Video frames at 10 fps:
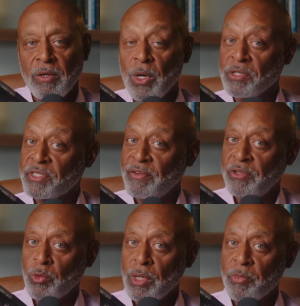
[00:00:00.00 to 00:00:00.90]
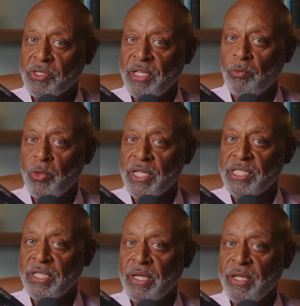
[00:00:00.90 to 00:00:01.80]
while 71%
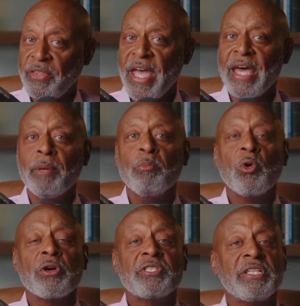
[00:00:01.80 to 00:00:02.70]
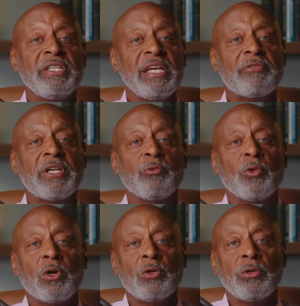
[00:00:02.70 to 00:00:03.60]
wish they had a more significant
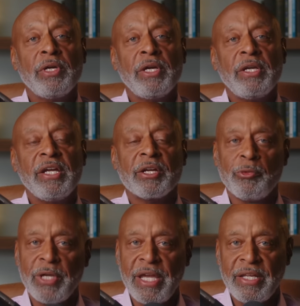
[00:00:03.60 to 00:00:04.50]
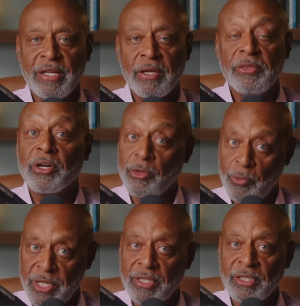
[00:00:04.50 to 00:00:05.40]
role in creating the
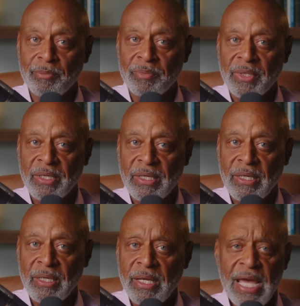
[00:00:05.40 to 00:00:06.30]
curriculum.